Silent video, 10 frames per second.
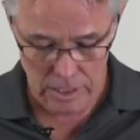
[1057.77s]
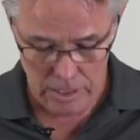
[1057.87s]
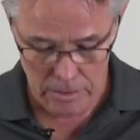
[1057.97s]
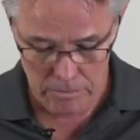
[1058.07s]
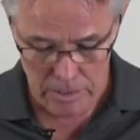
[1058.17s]

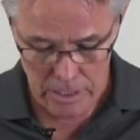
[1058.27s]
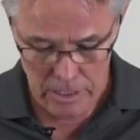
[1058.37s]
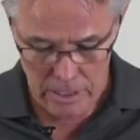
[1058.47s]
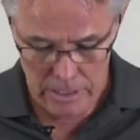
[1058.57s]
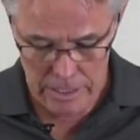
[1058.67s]

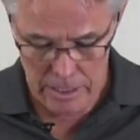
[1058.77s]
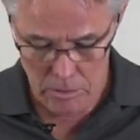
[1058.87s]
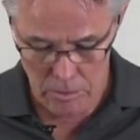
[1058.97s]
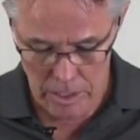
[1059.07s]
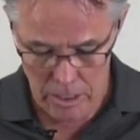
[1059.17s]

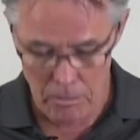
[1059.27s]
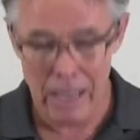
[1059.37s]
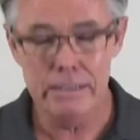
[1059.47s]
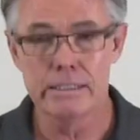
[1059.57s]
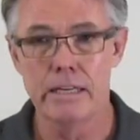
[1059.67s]
They're
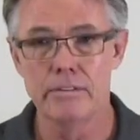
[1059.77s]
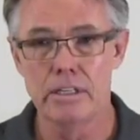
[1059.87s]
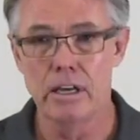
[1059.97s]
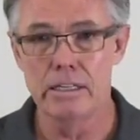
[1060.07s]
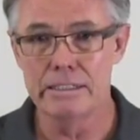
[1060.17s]
about
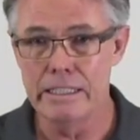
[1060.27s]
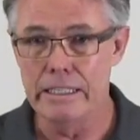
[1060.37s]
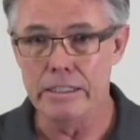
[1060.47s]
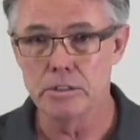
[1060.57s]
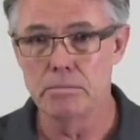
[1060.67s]
$7
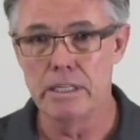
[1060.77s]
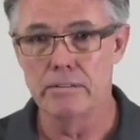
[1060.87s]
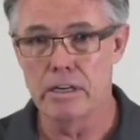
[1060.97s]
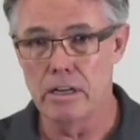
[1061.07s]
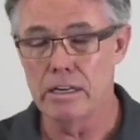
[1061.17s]
each,
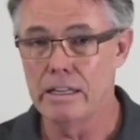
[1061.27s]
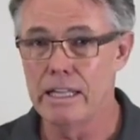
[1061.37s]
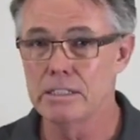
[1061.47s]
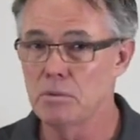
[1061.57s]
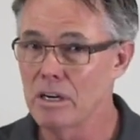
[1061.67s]
believe it or not, and
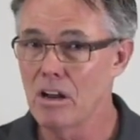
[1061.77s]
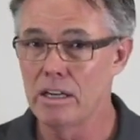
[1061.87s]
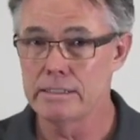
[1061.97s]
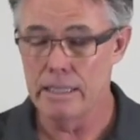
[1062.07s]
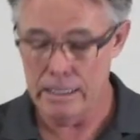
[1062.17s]
that's what it
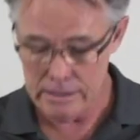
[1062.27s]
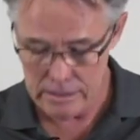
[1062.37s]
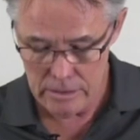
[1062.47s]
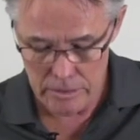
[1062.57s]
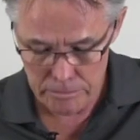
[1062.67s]
cost us.